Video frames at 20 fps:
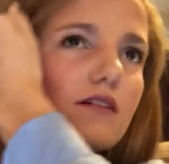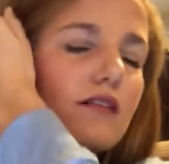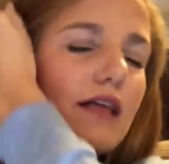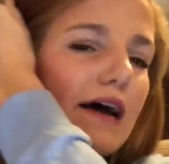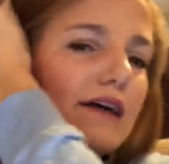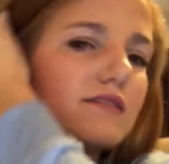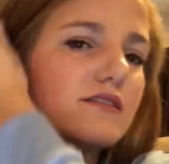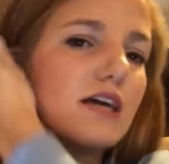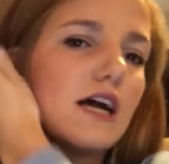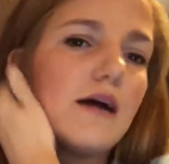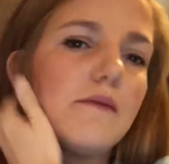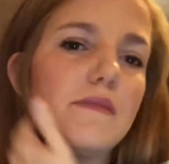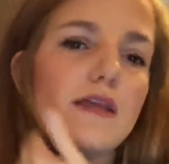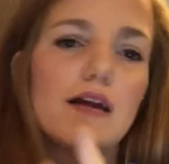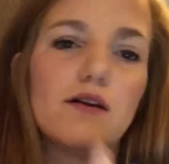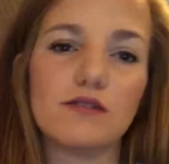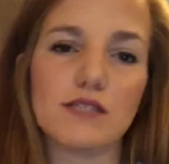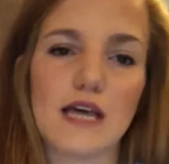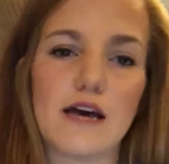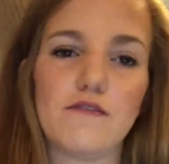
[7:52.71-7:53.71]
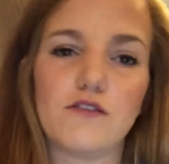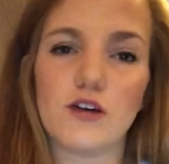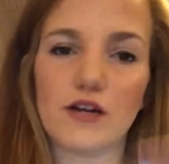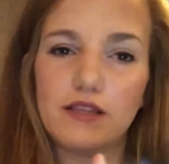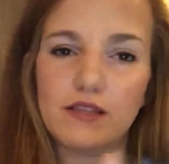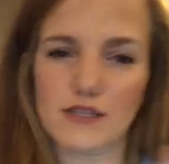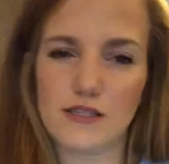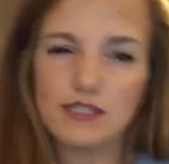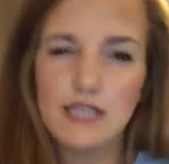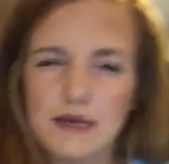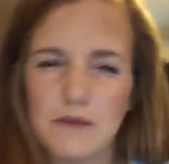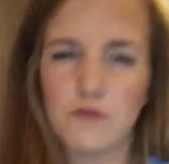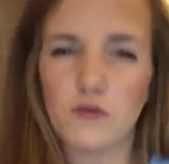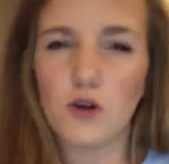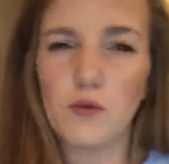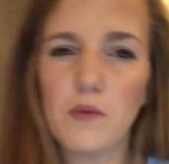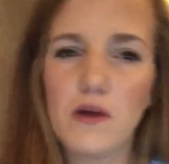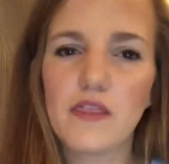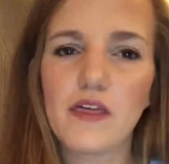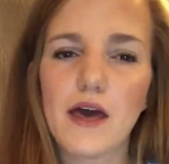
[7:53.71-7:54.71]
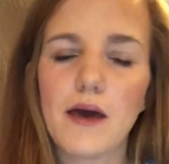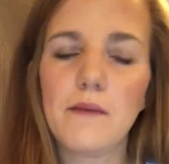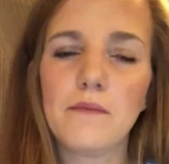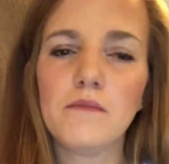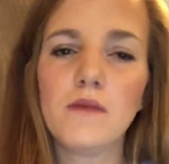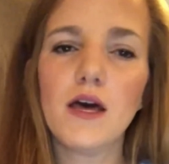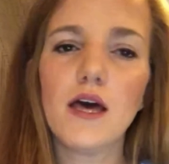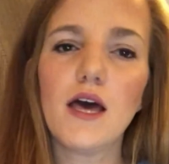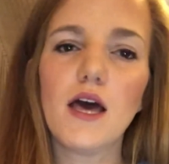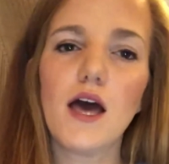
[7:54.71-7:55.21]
the last time that I was ever in the same room with him,